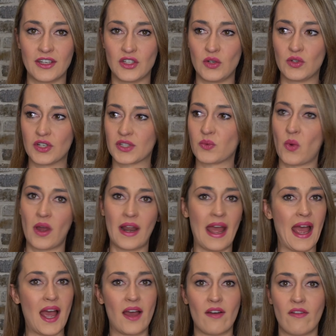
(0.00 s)
You just want to
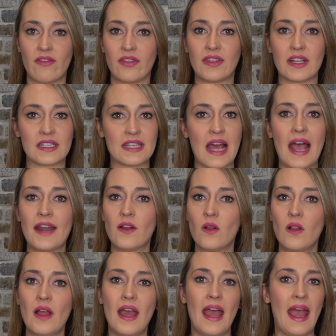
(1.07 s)
have the title